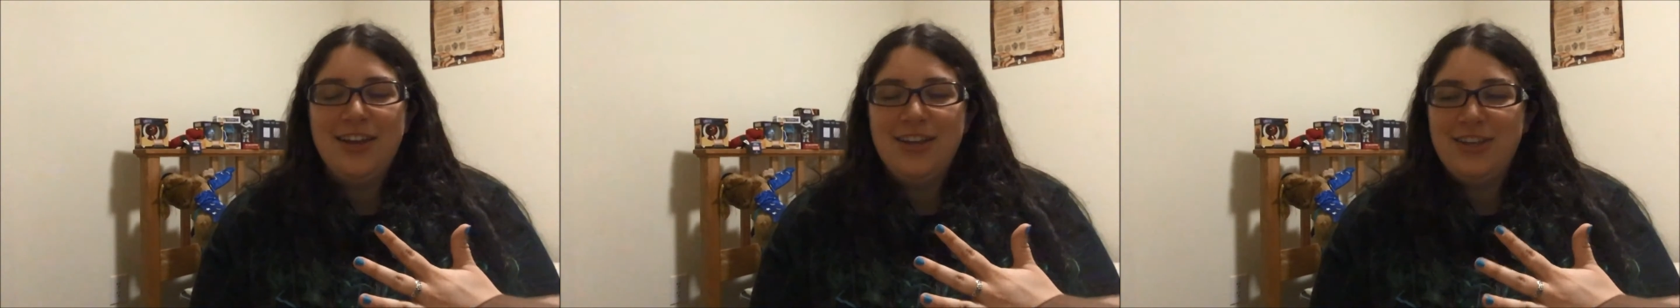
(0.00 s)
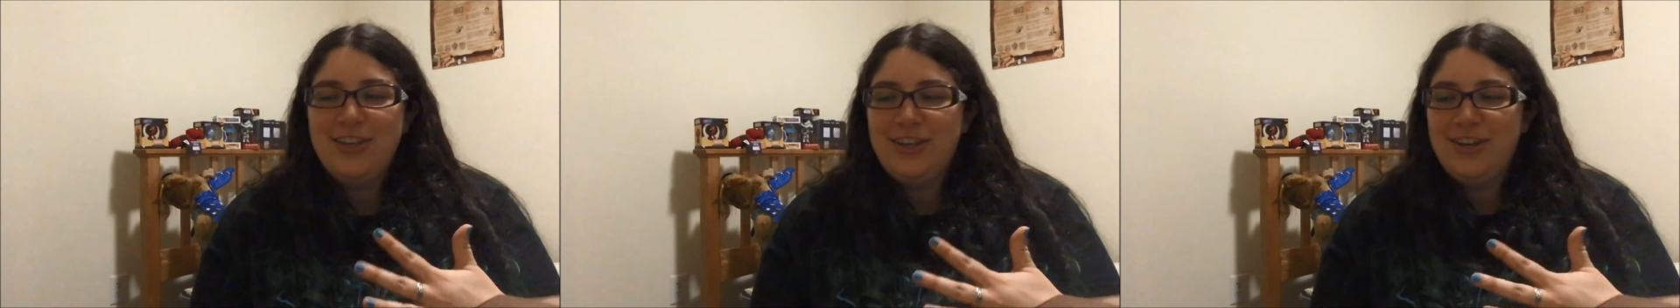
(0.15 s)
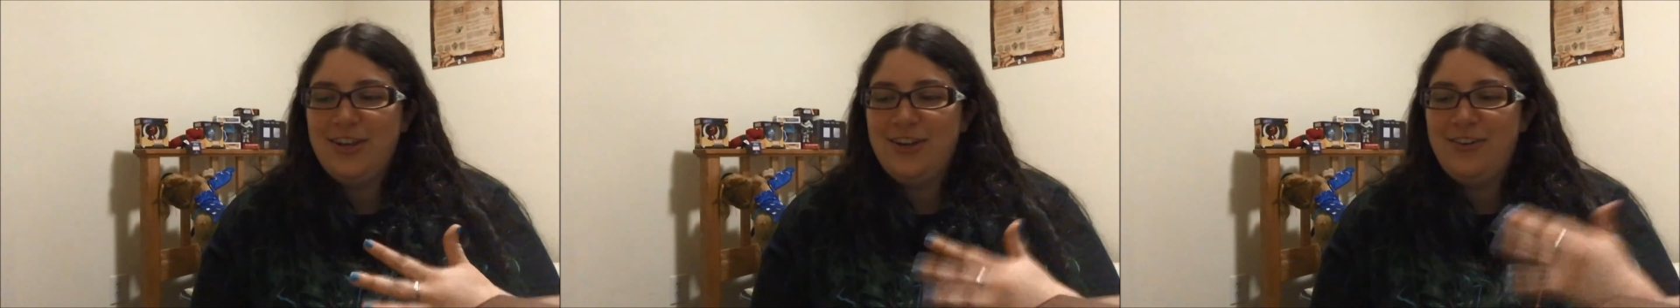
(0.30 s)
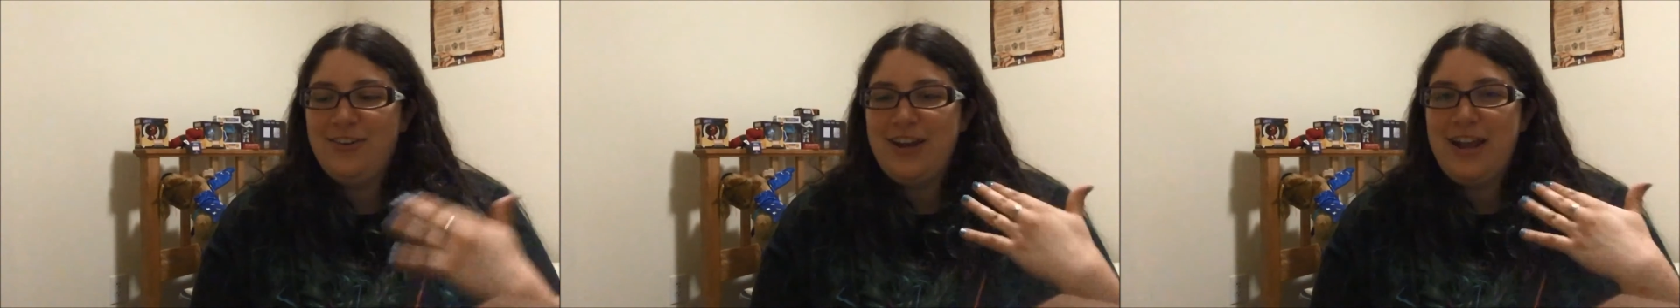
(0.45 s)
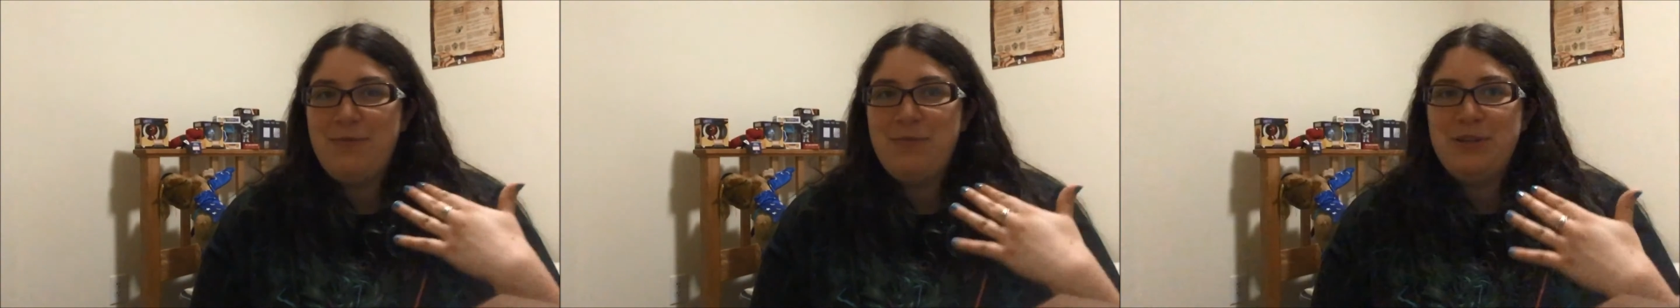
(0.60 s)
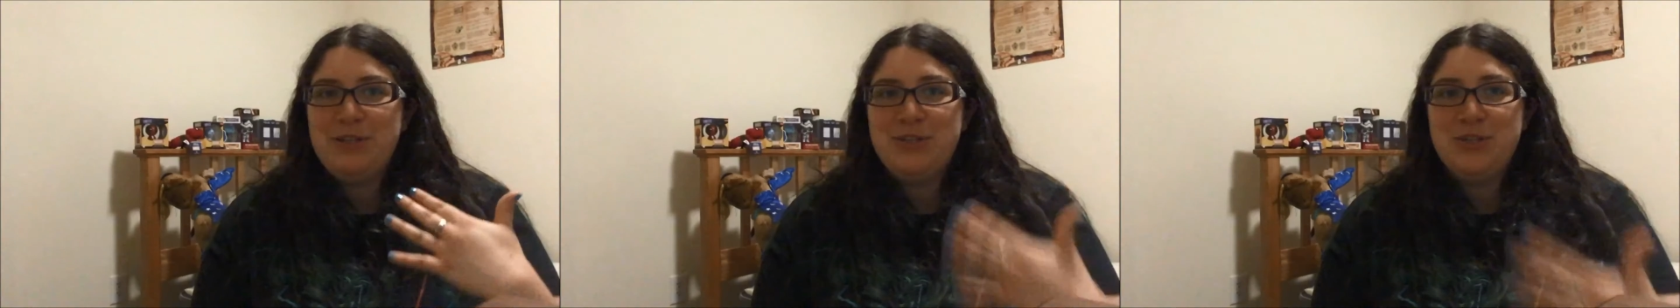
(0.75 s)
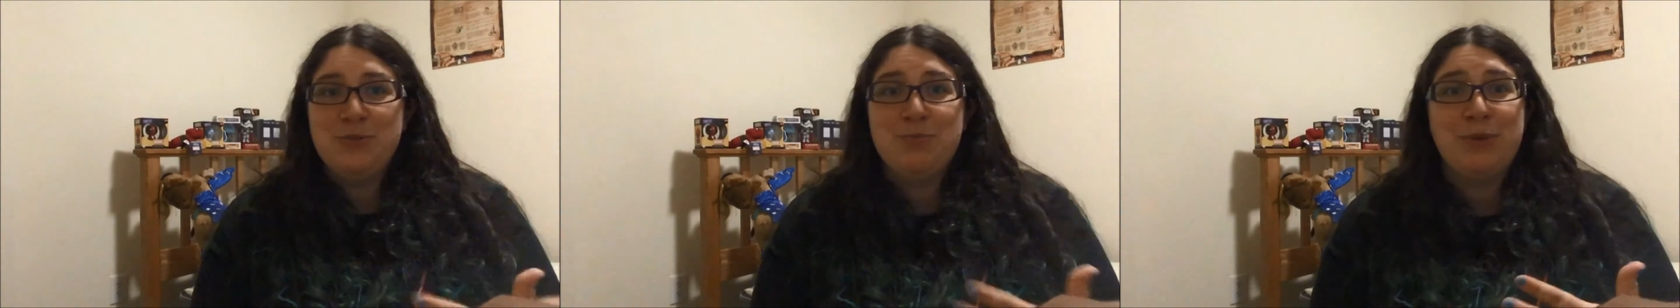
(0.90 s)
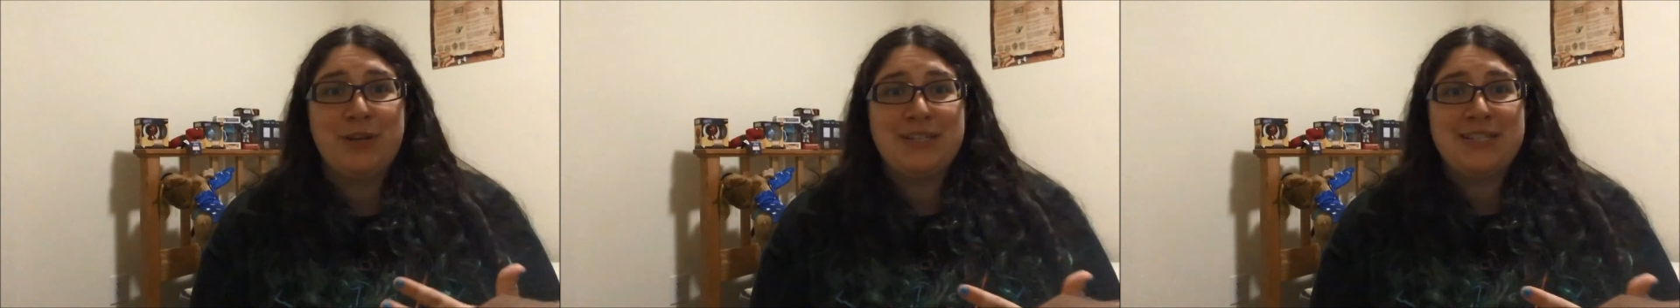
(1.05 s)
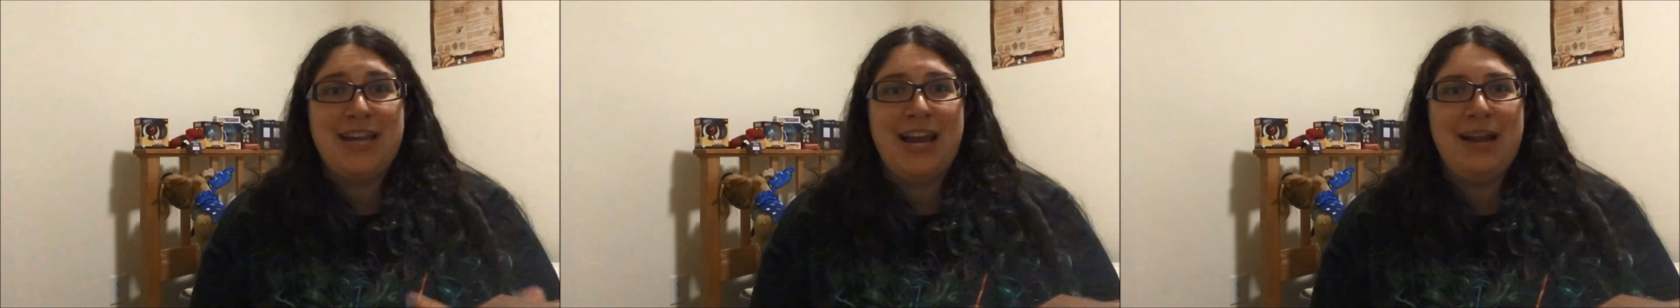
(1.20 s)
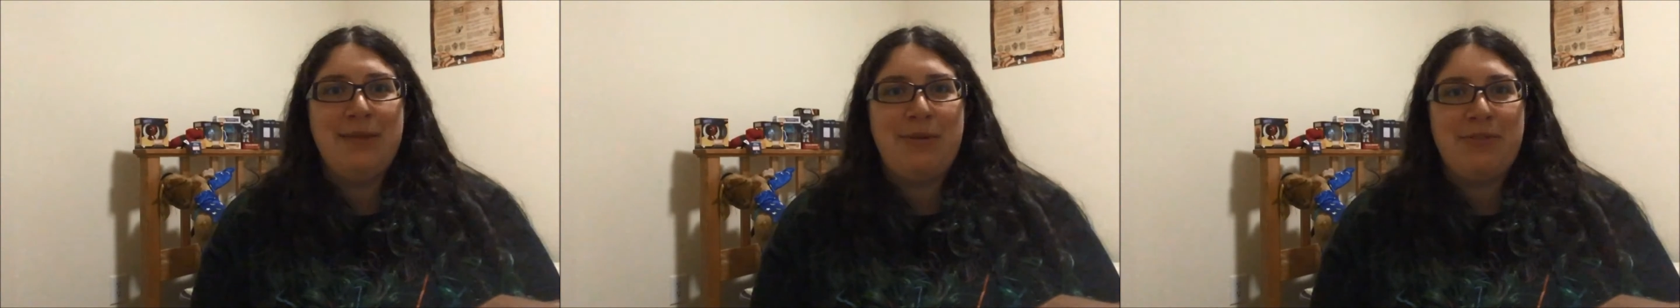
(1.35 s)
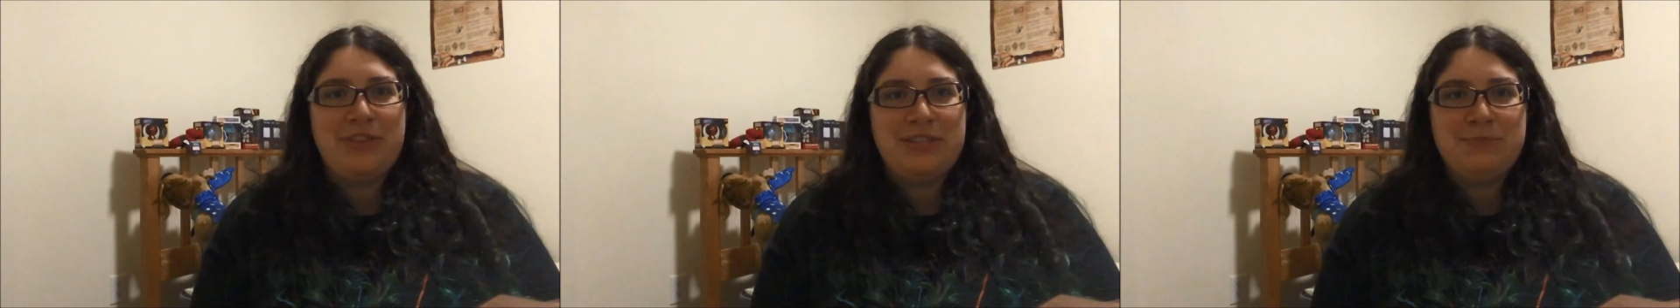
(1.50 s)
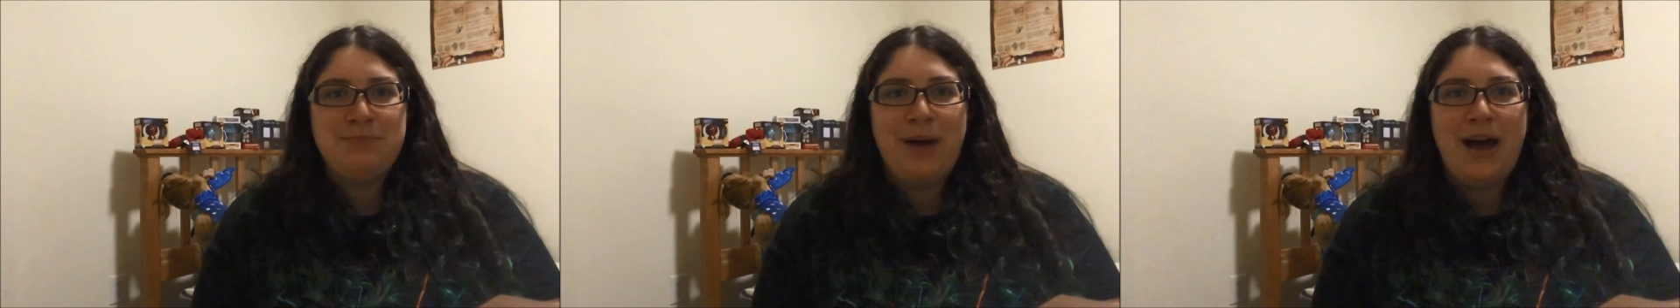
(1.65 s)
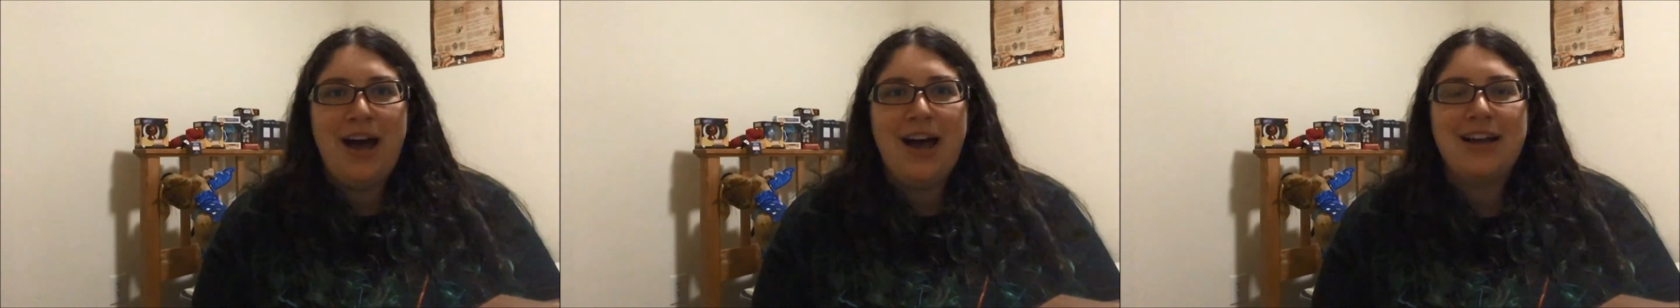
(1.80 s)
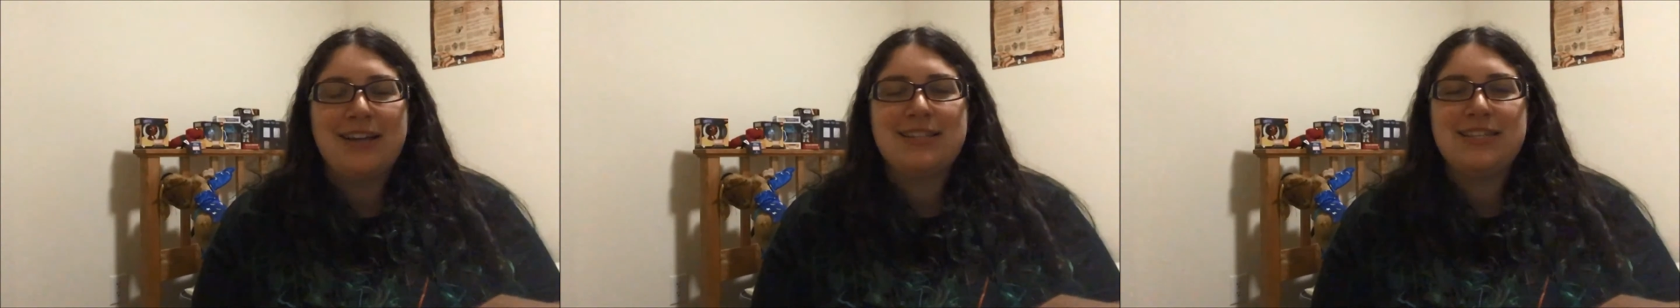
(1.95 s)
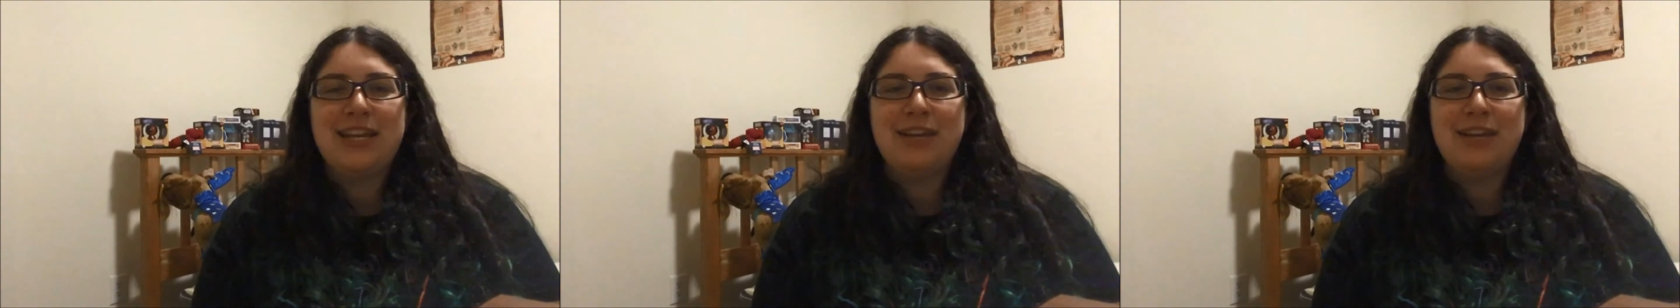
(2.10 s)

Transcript: And I've been super excited about this box,